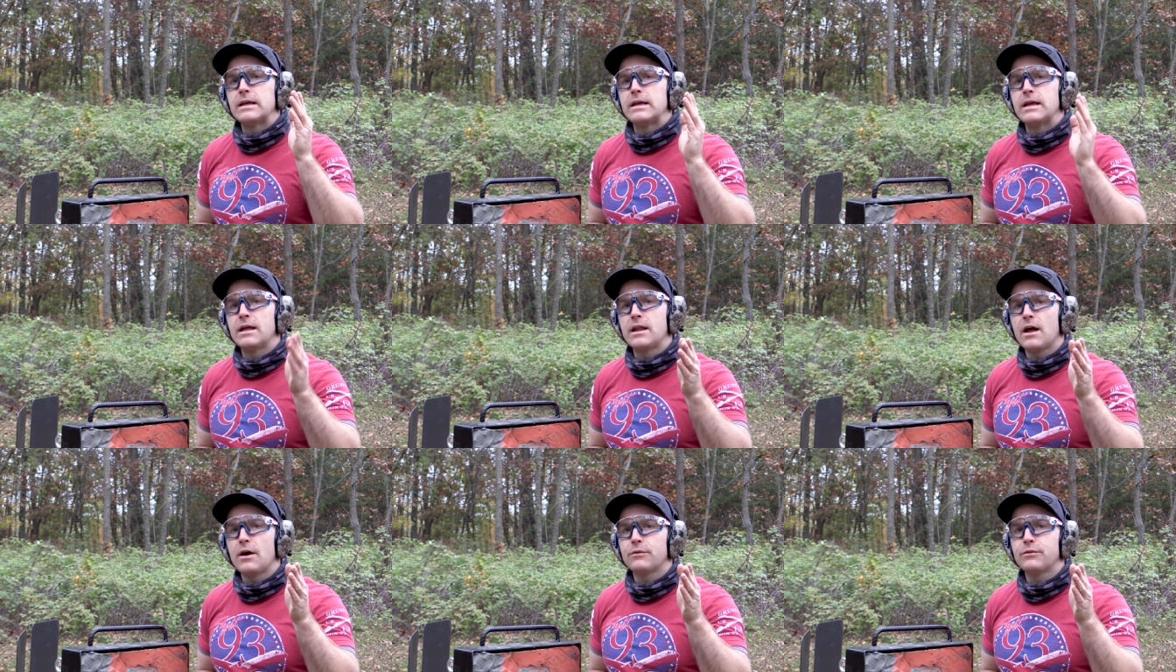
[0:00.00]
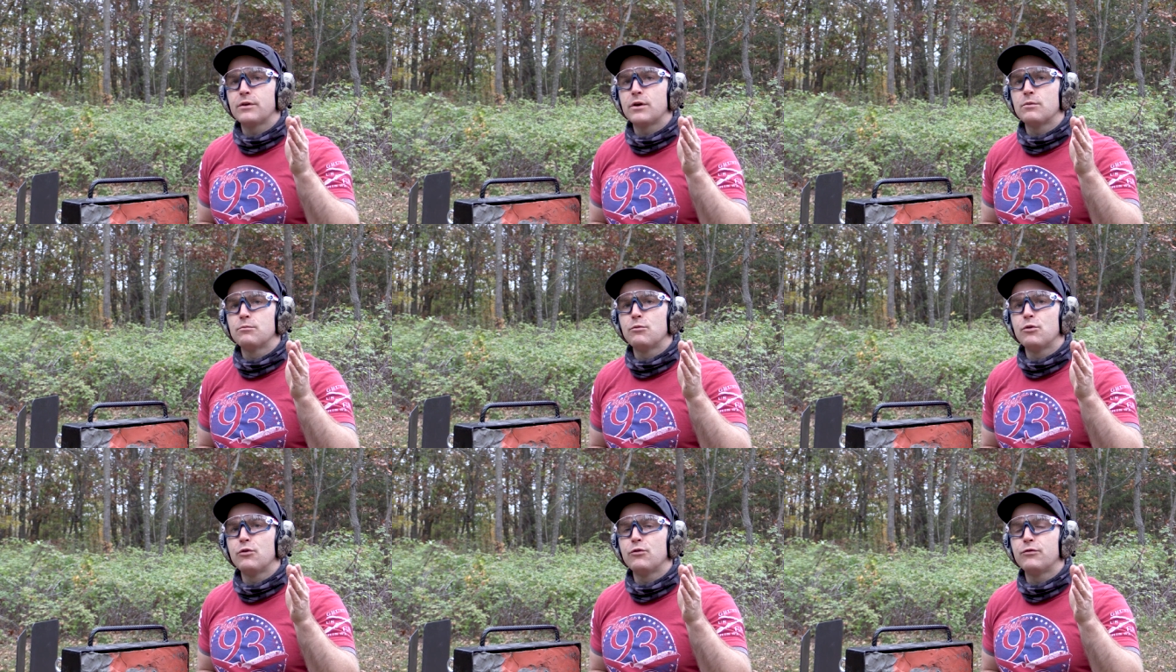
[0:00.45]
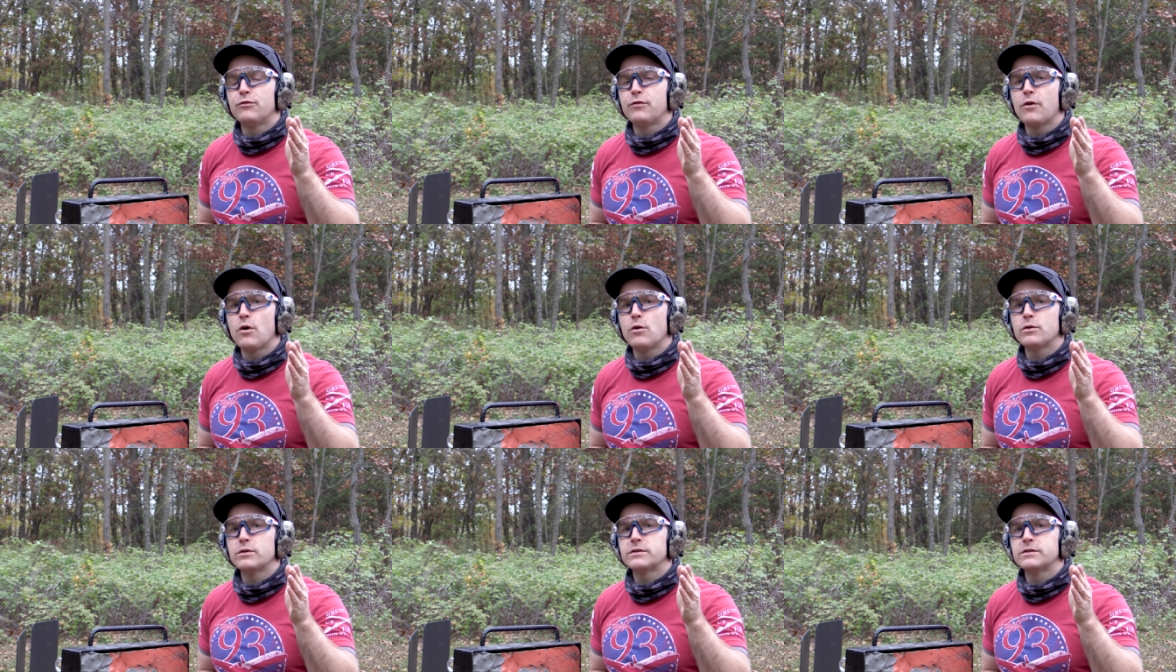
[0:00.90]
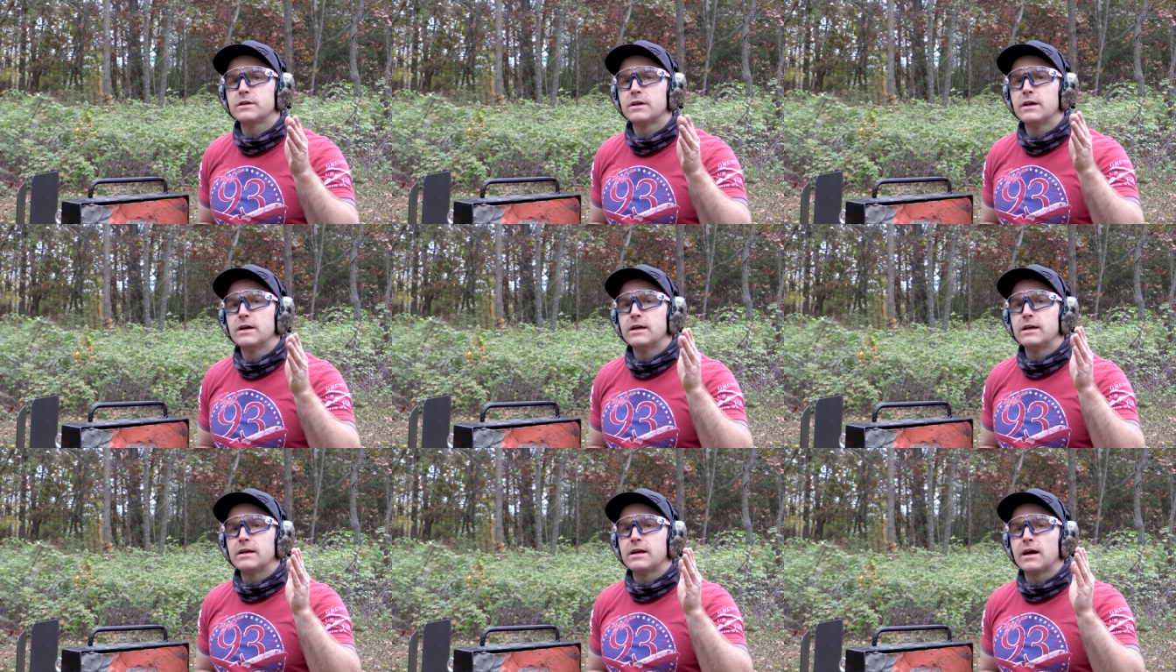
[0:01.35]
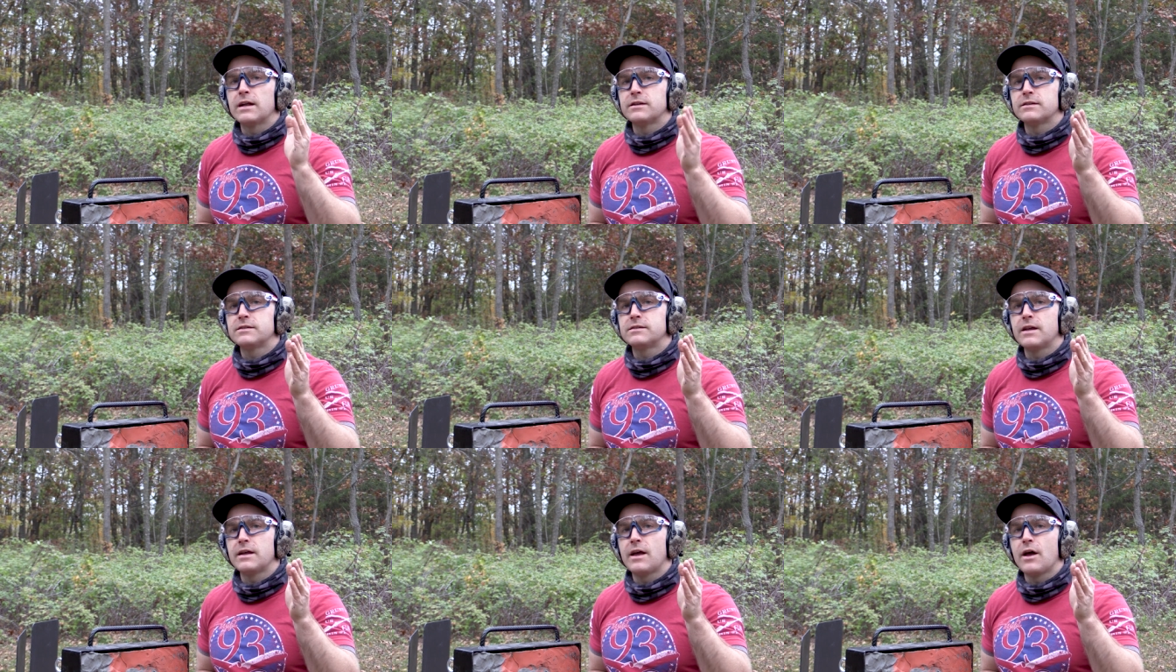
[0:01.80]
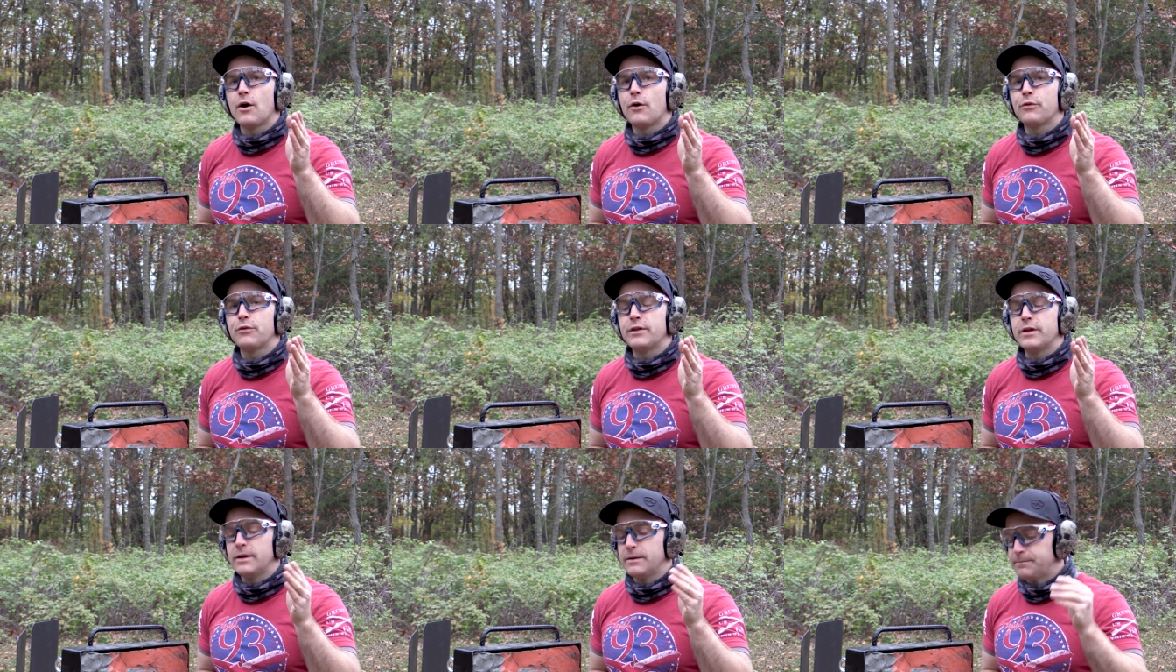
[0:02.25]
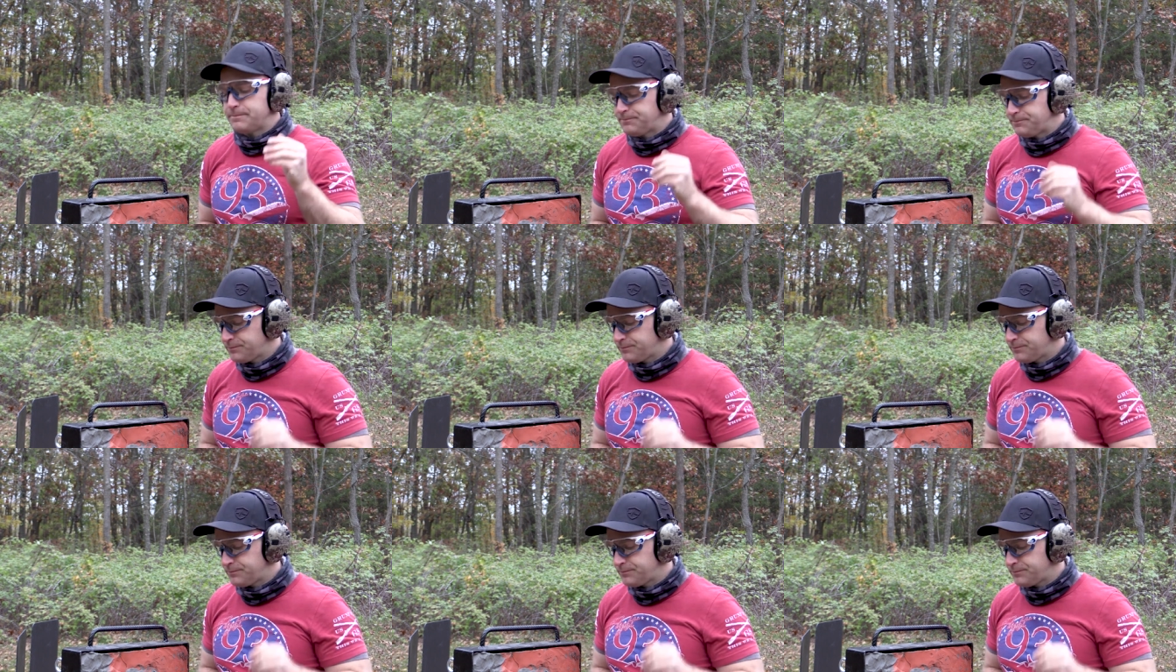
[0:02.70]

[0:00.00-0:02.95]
Get out there and move, folks. Got to stay healthy.